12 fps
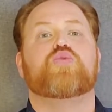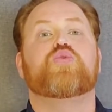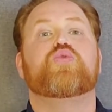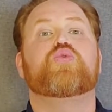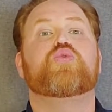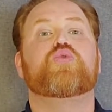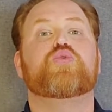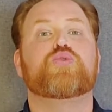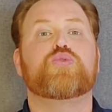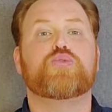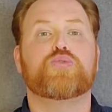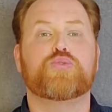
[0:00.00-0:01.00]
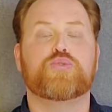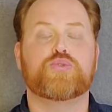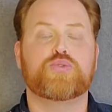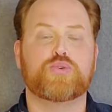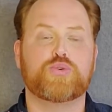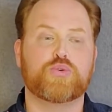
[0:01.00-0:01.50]

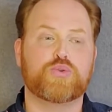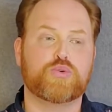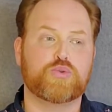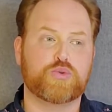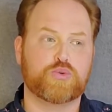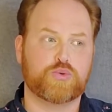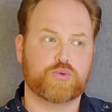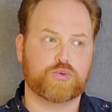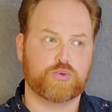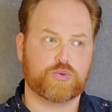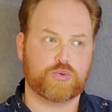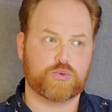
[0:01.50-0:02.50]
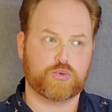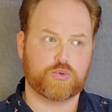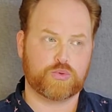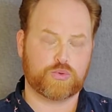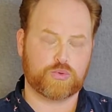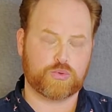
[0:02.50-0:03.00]

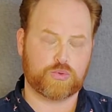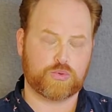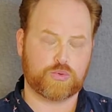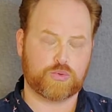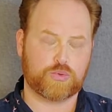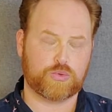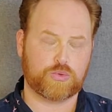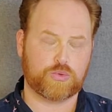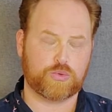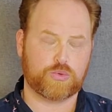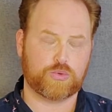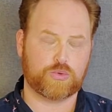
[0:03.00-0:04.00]
(no one is talking)